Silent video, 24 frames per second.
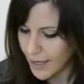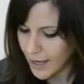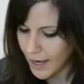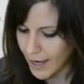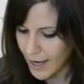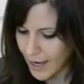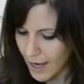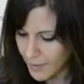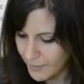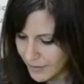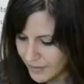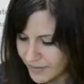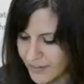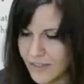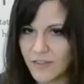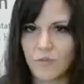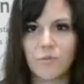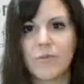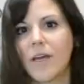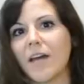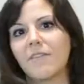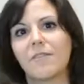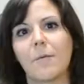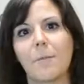It's nice when
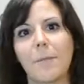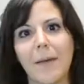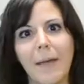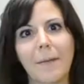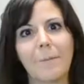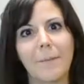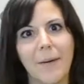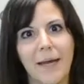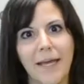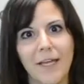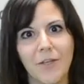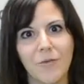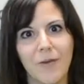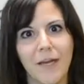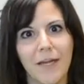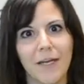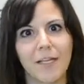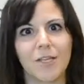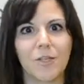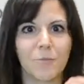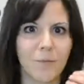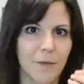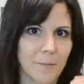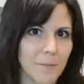you have a big bite, you get a
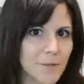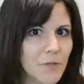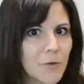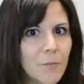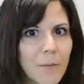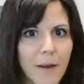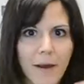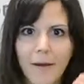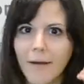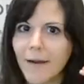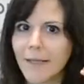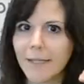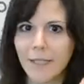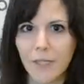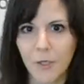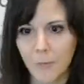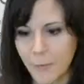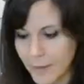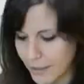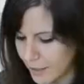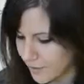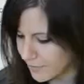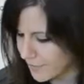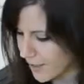little bit of blueberry, a little
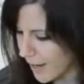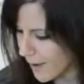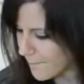bit of